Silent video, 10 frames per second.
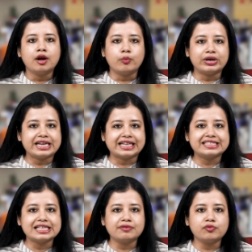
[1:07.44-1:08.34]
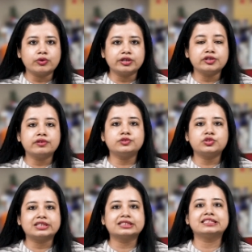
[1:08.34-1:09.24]
When an excessive quantity of
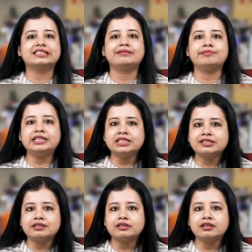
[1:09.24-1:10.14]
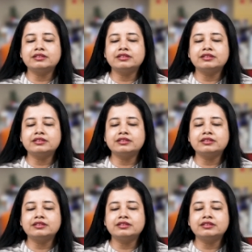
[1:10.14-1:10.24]
drugs is administered,